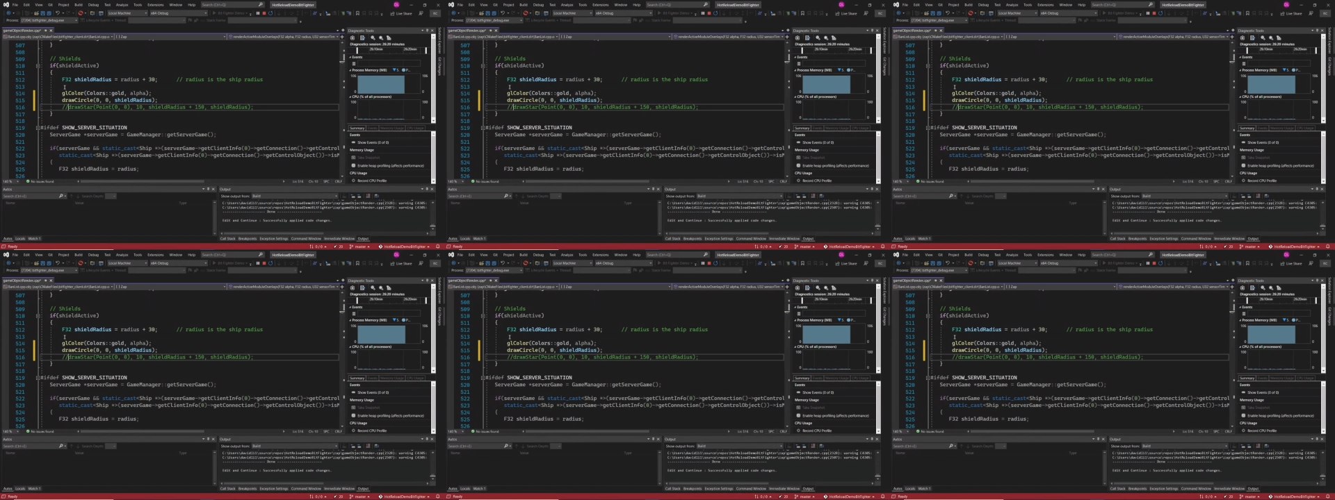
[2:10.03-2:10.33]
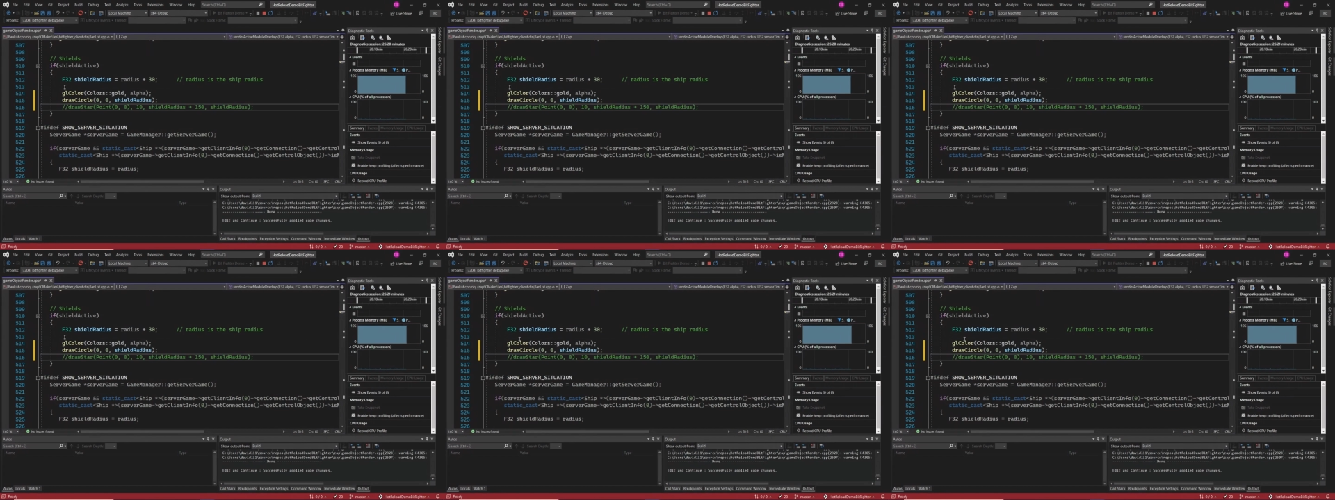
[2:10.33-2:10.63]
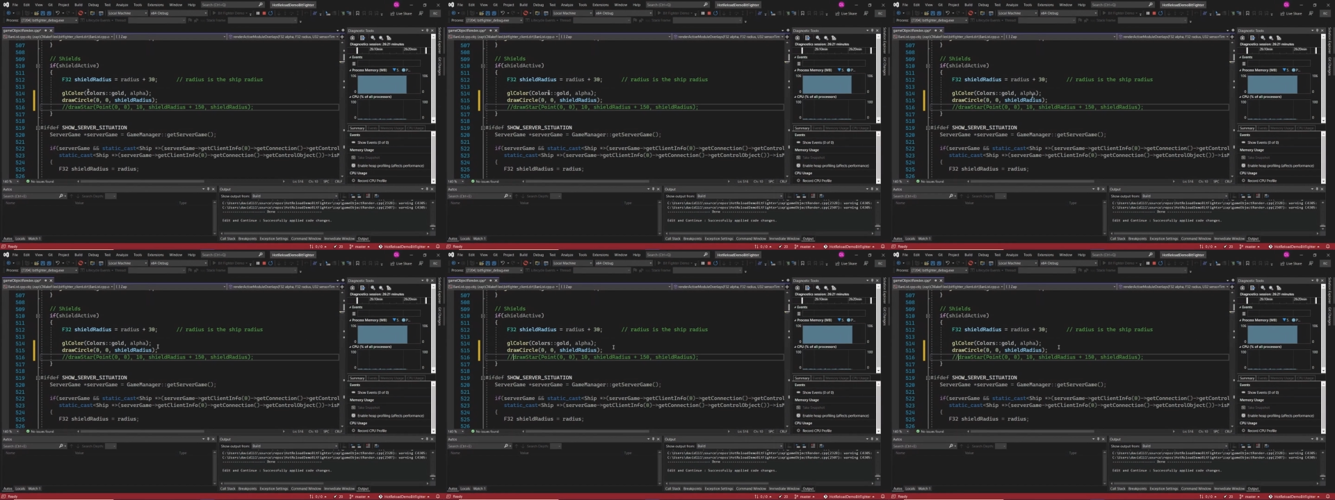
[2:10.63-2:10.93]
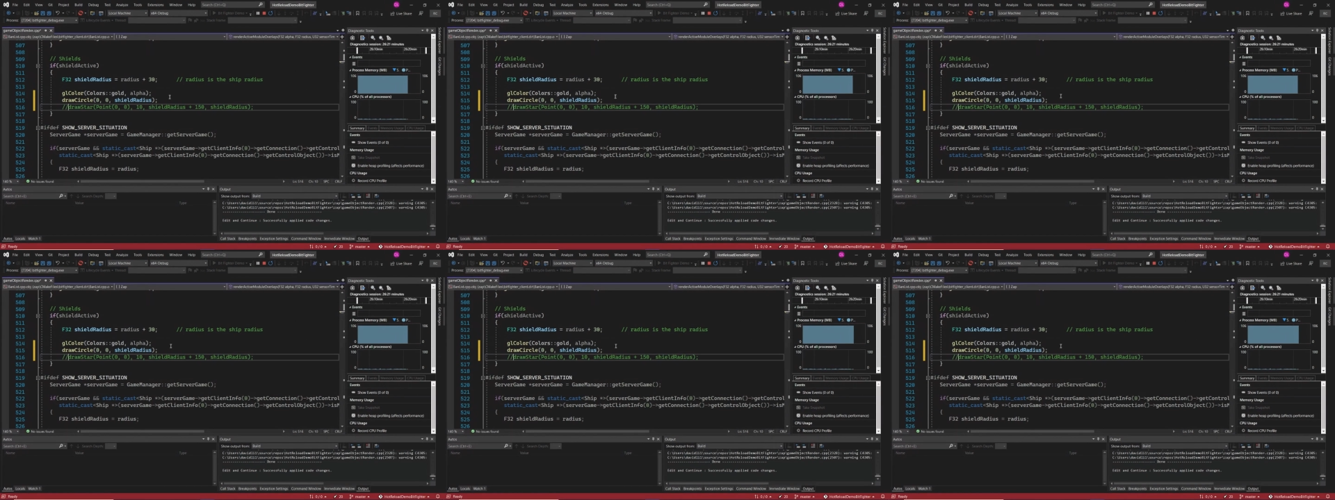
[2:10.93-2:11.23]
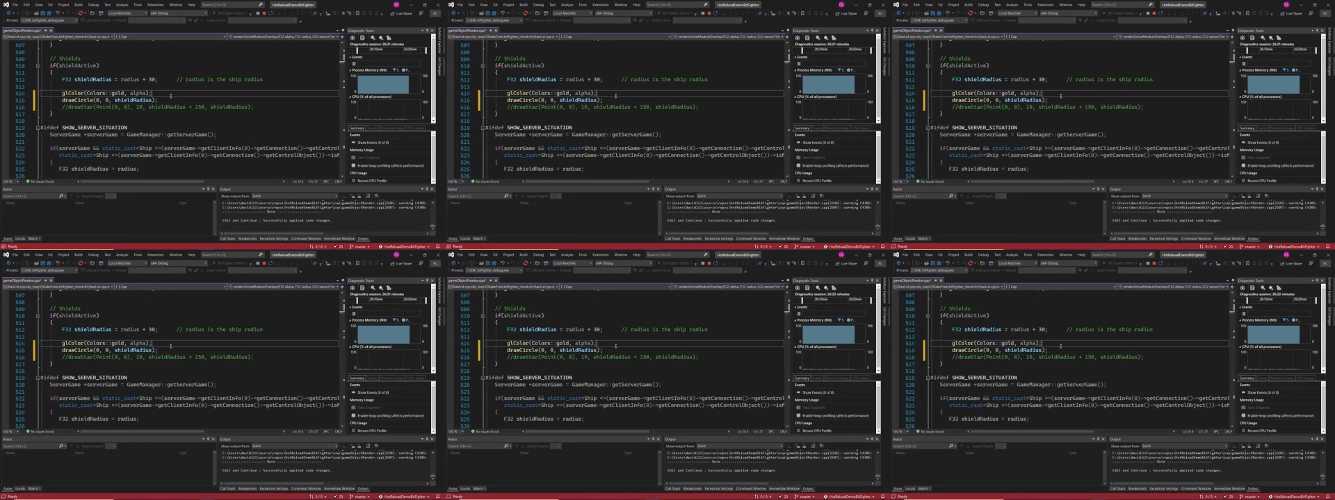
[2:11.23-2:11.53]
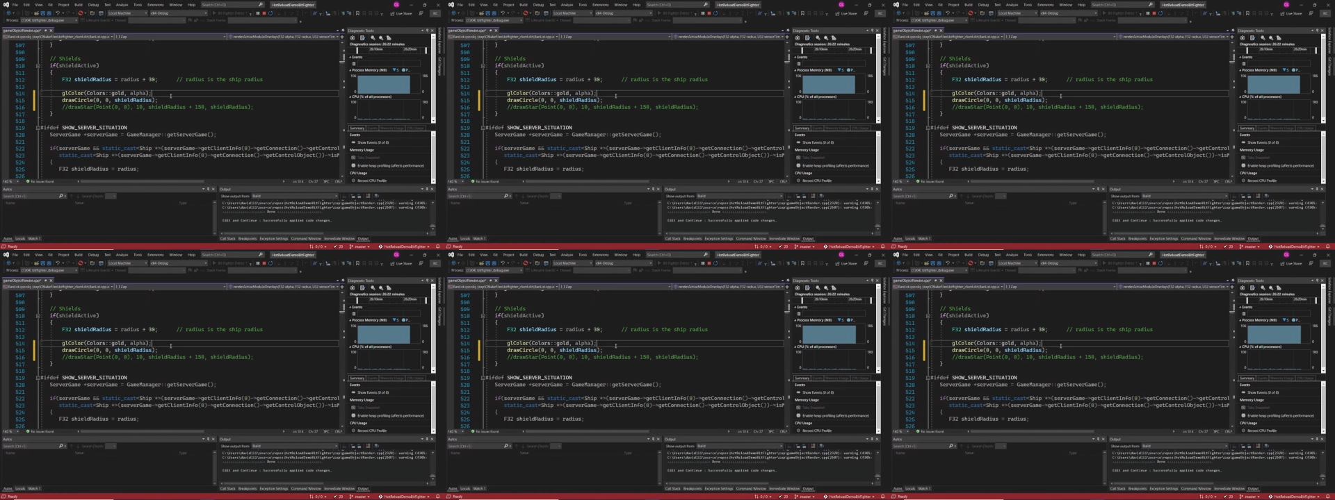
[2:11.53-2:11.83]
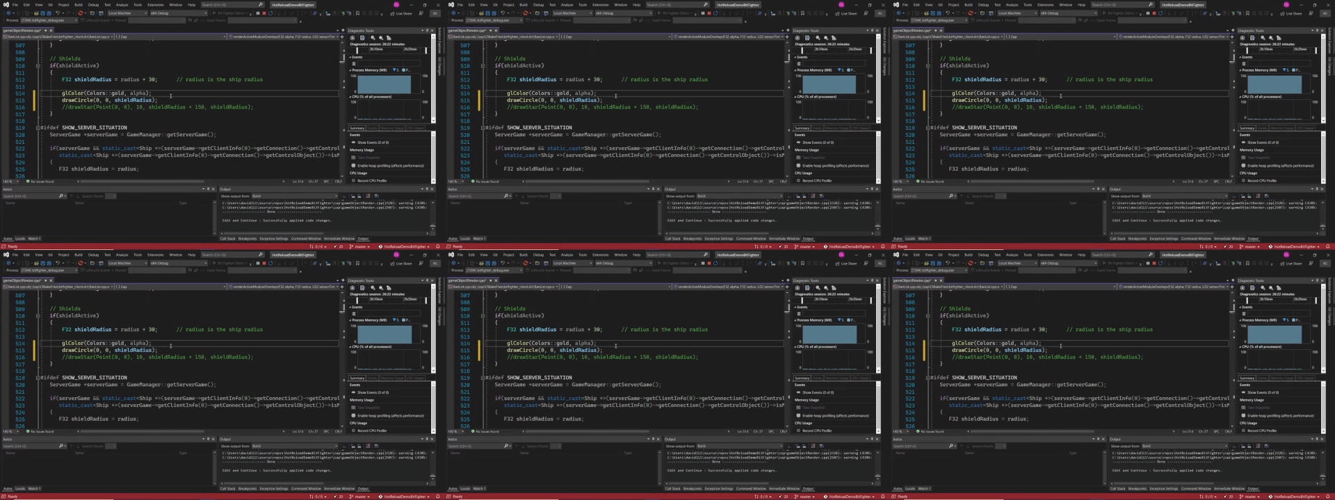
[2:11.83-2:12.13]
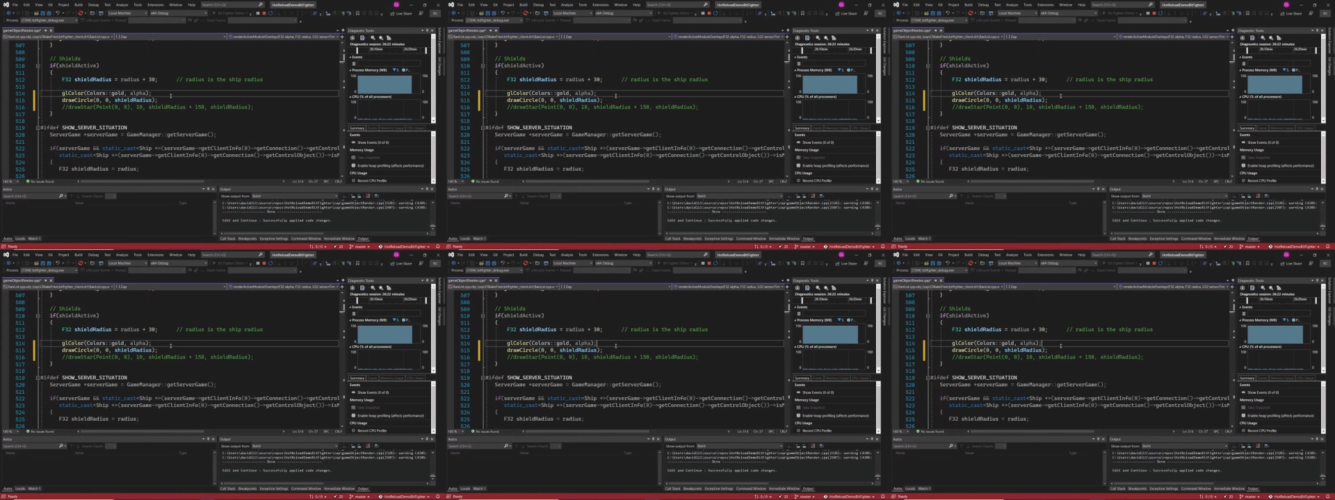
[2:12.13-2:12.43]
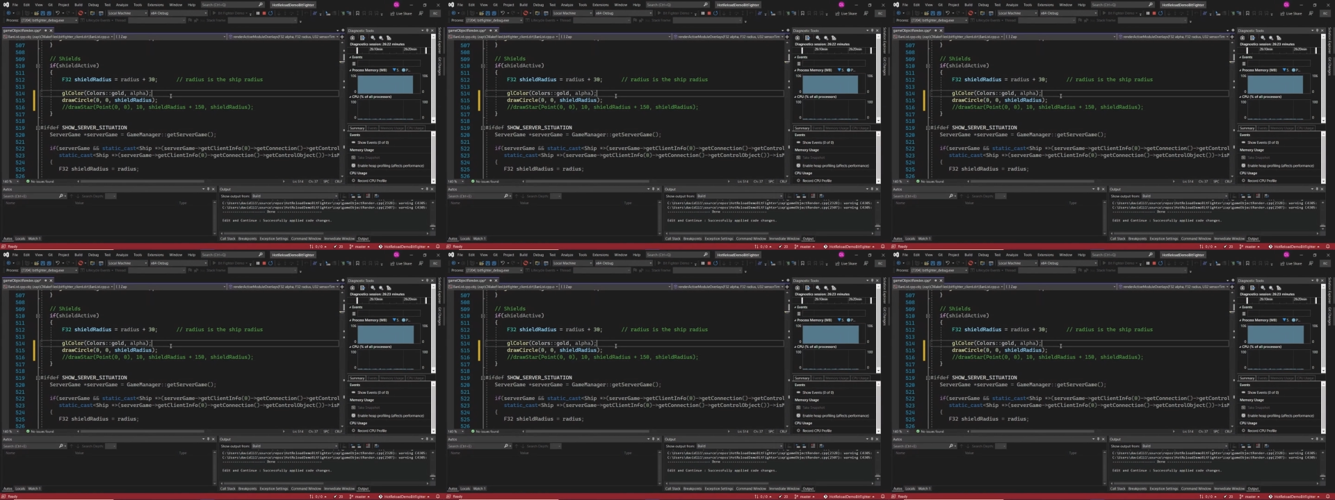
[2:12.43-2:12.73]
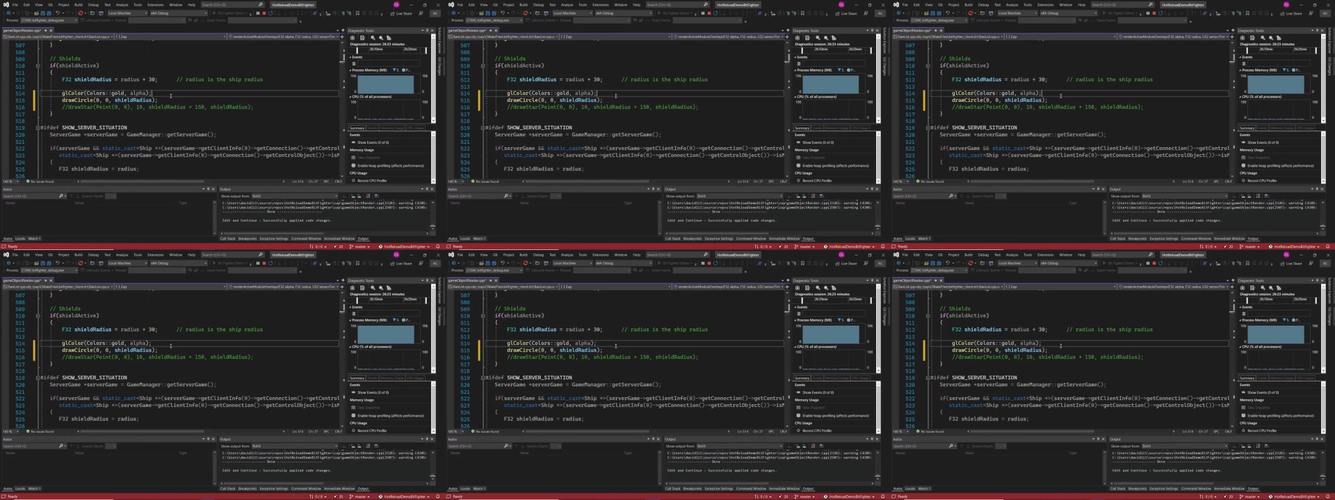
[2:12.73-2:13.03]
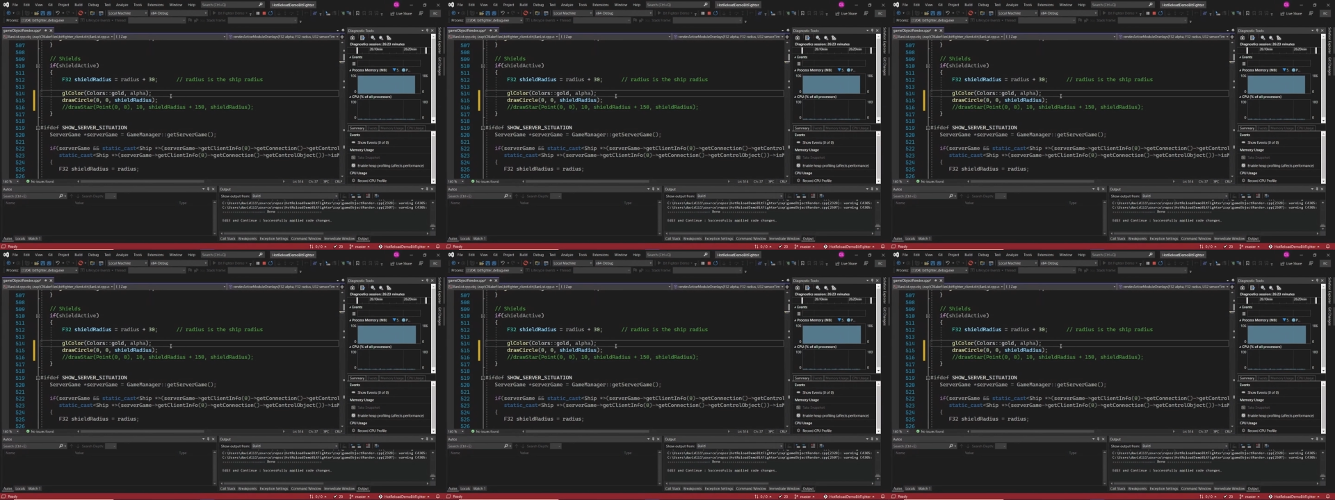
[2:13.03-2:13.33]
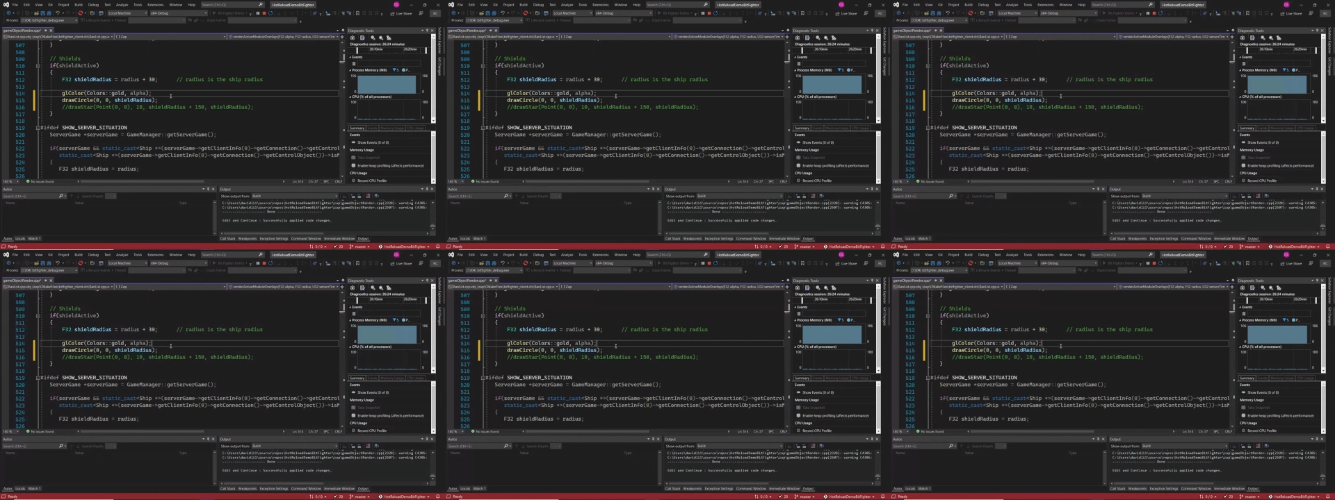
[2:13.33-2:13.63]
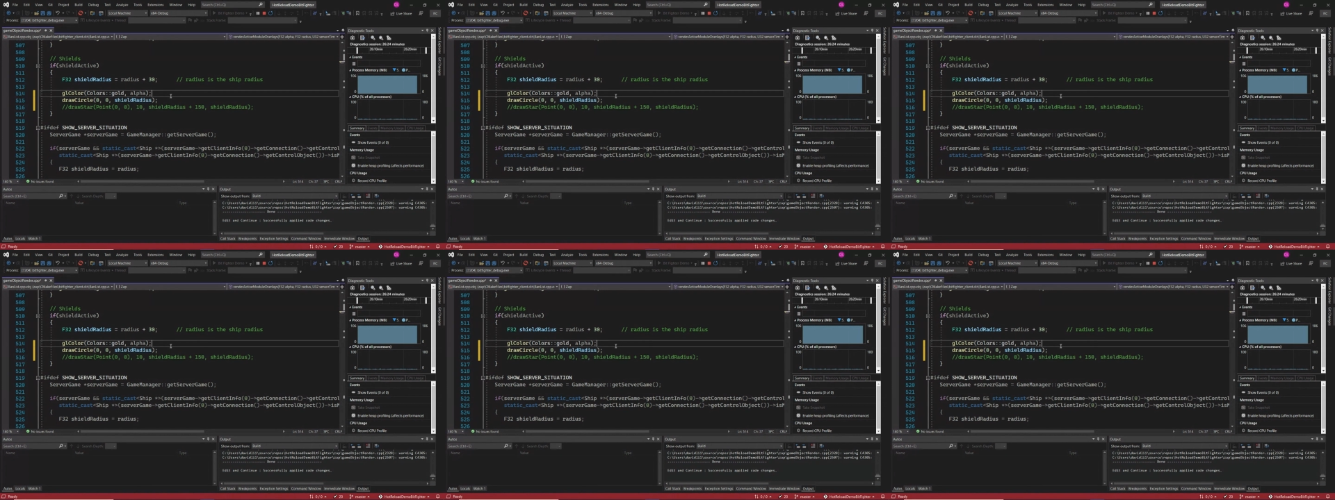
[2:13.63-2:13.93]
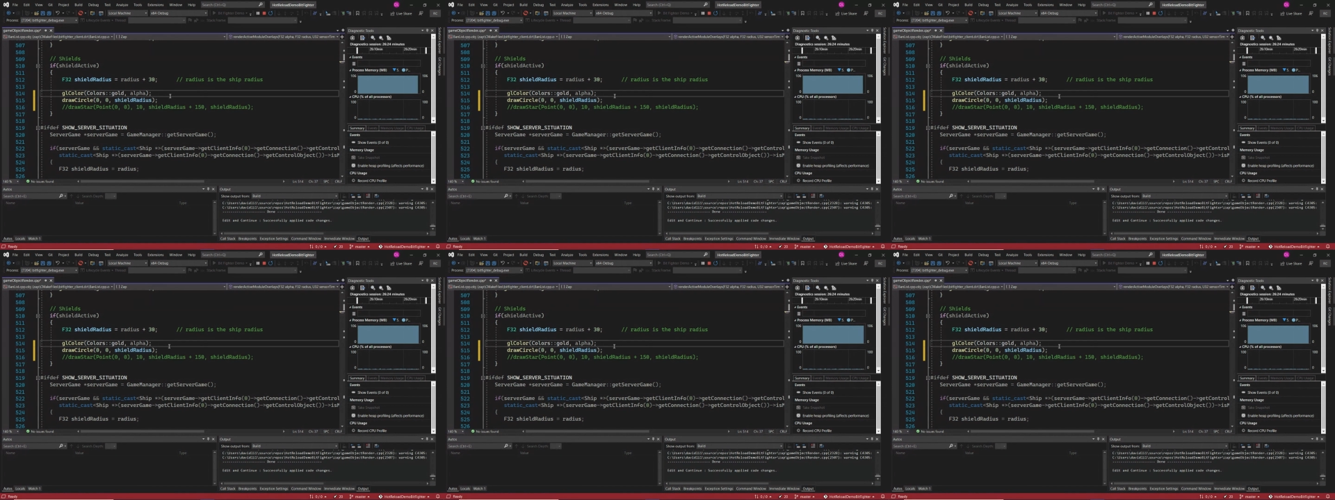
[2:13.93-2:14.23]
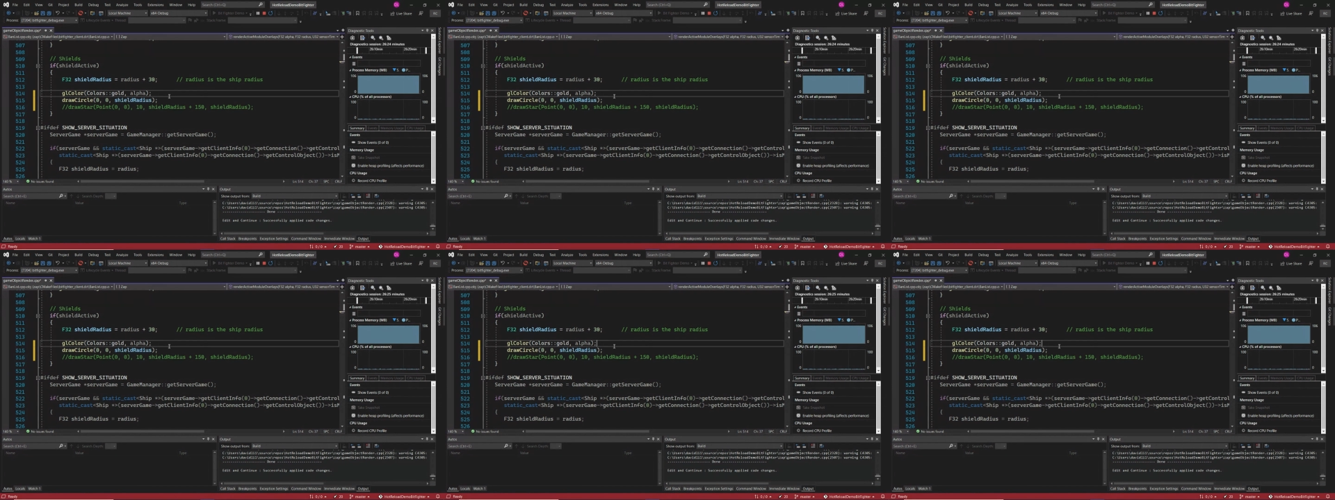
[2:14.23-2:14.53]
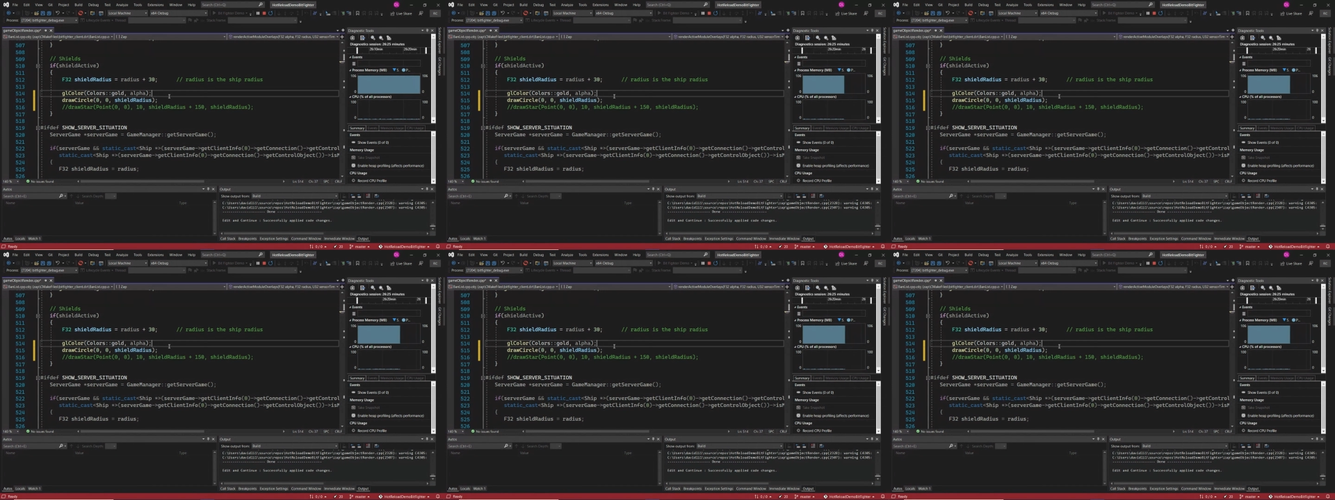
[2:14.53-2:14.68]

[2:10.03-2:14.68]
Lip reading: [unreadable: no face in view]